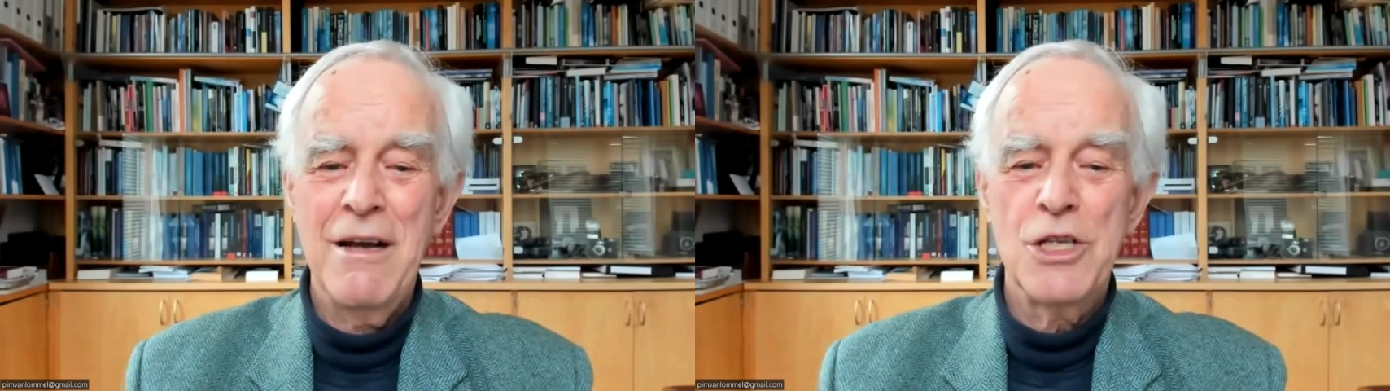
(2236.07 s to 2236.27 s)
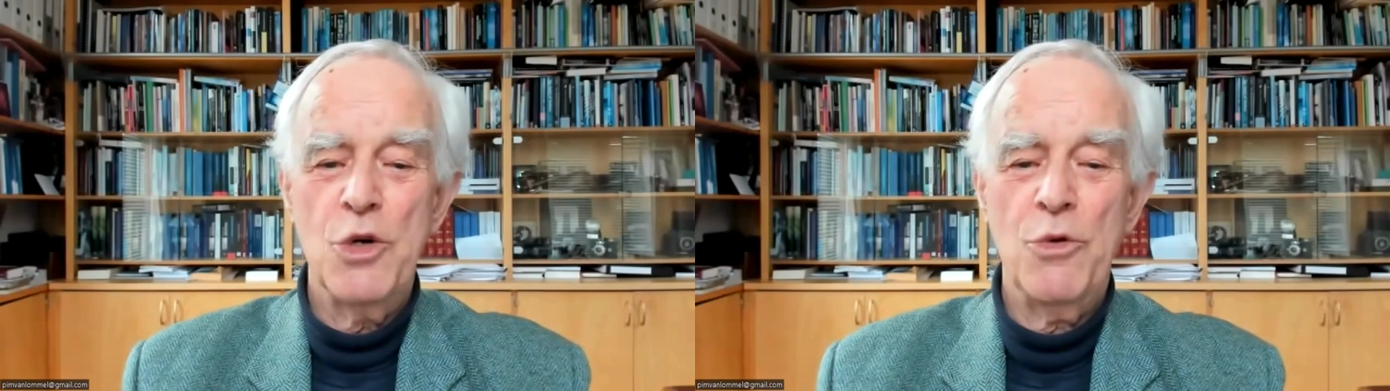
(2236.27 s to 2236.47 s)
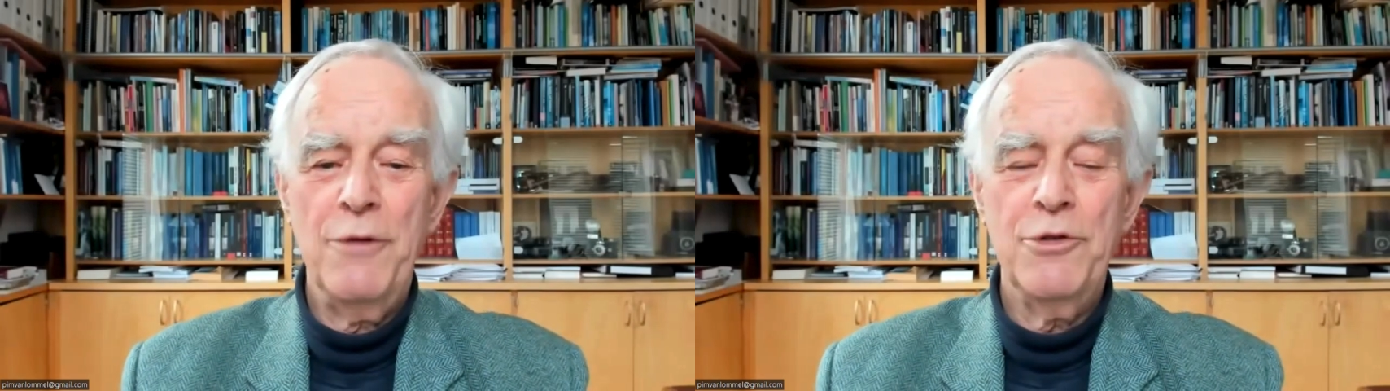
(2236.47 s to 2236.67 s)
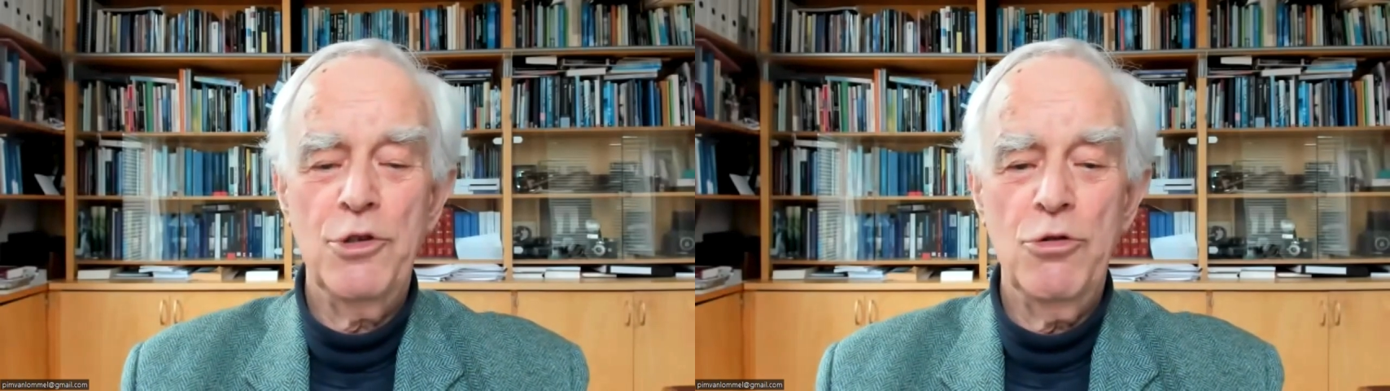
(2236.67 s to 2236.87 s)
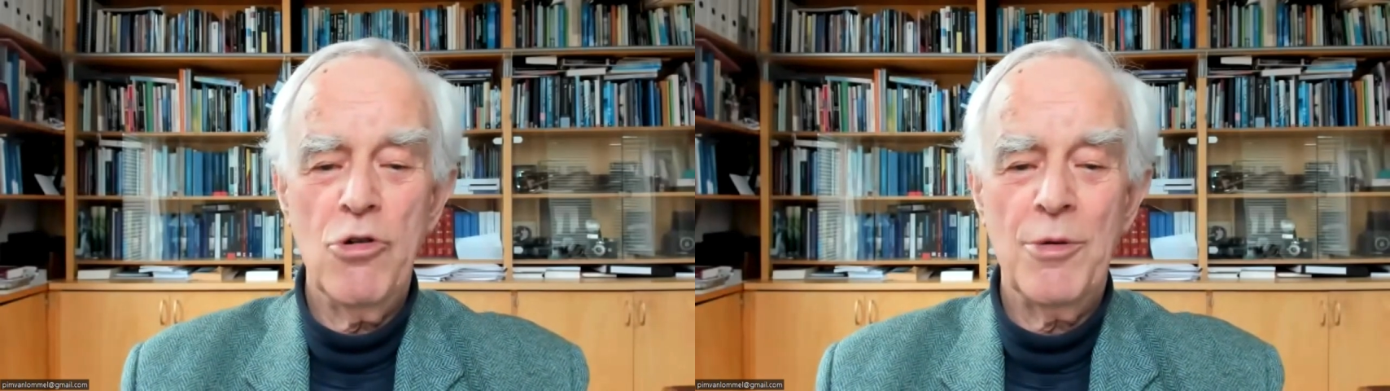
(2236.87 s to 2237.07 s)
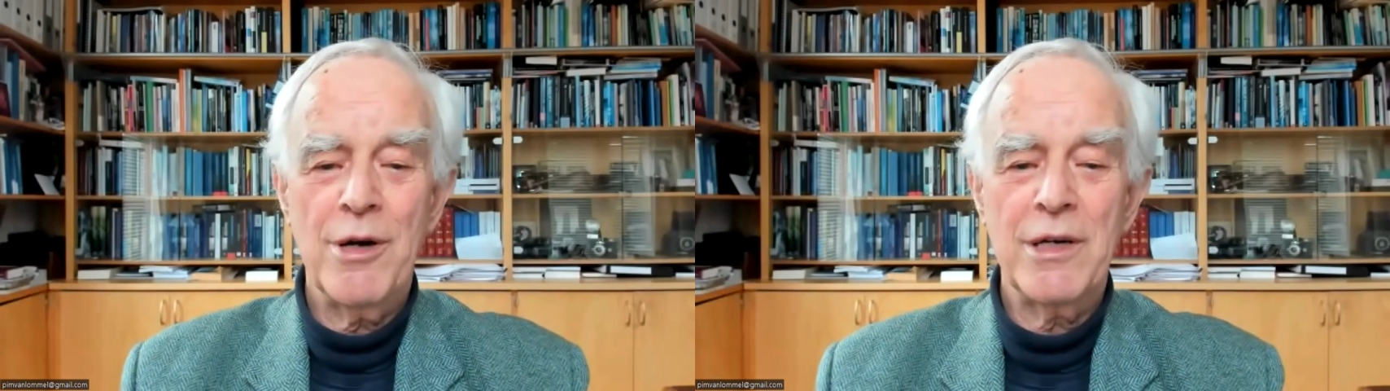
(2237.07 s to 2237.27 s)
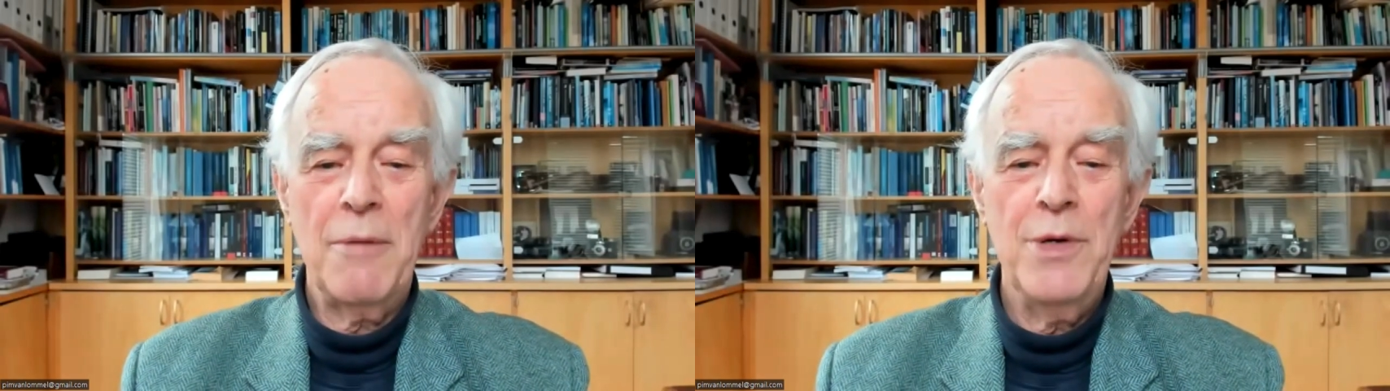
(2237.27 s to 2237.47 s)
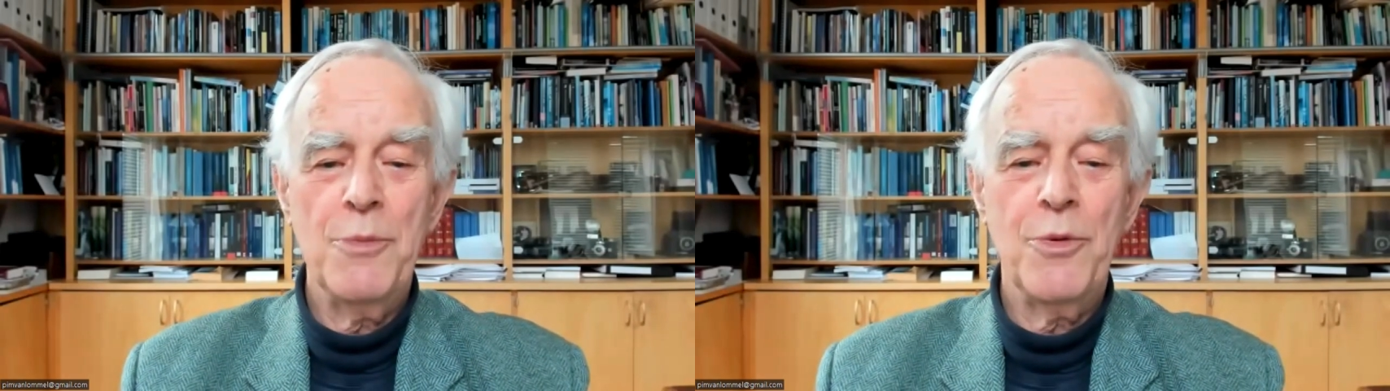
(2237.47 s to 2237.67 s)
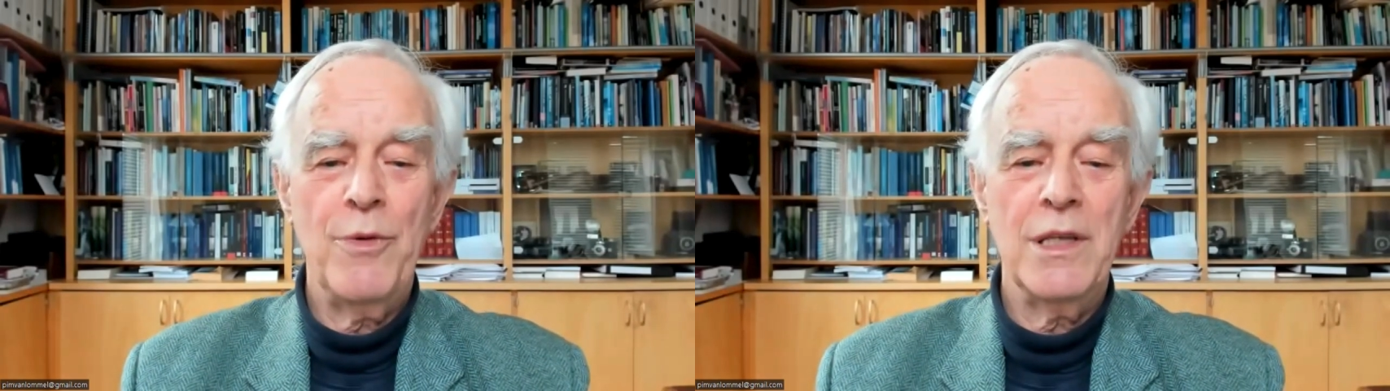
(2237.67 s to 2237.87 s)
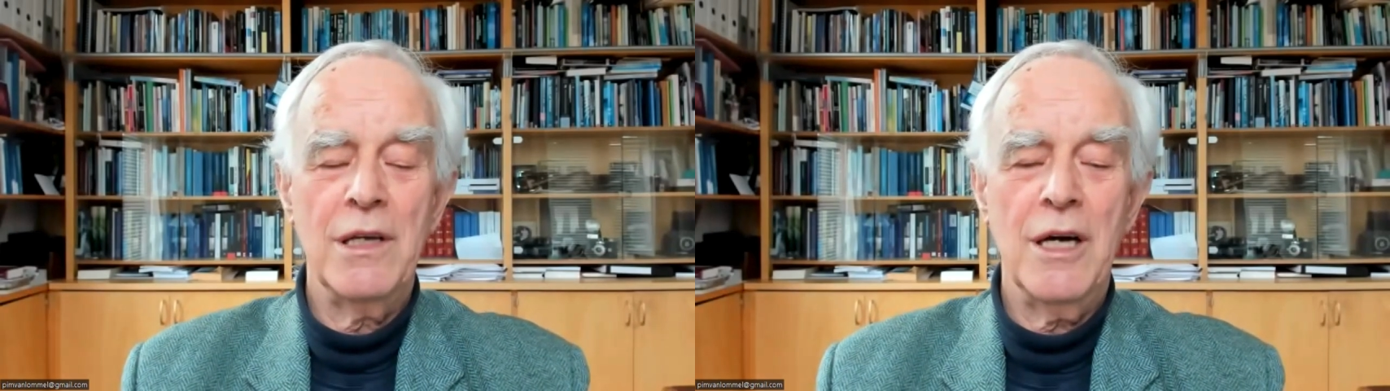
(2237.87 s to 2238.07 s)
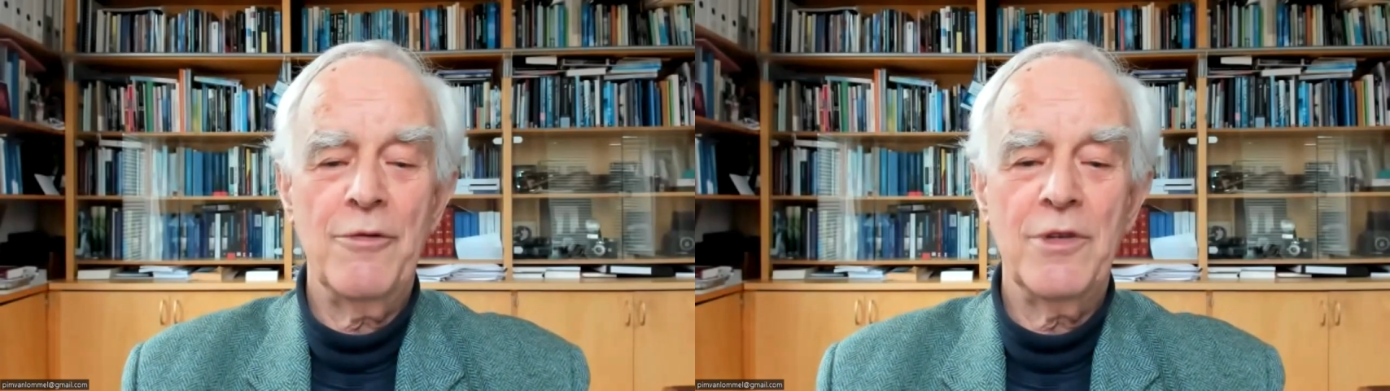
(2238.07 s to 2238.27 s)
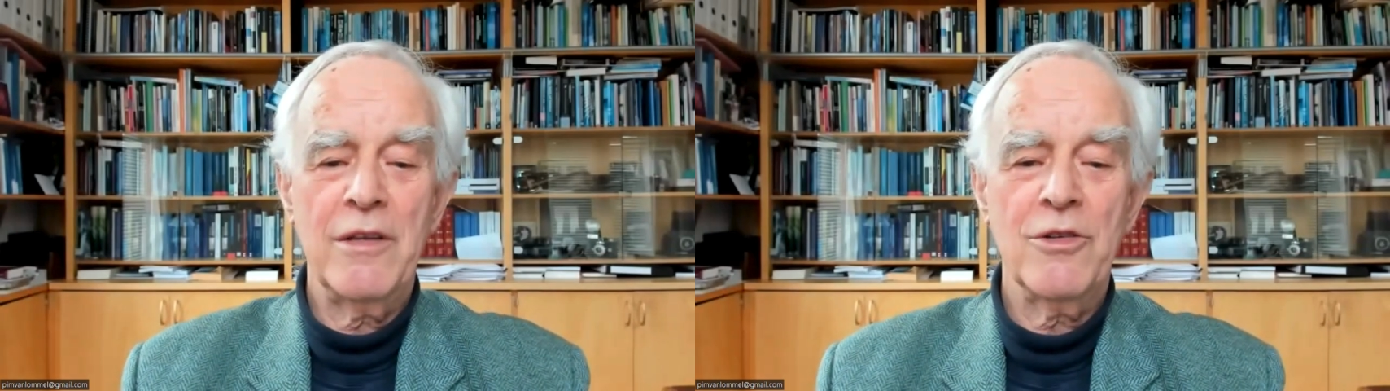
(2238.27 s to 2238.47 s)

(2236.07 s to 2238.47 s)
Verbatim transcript: So we have to talk about it. And people with an after death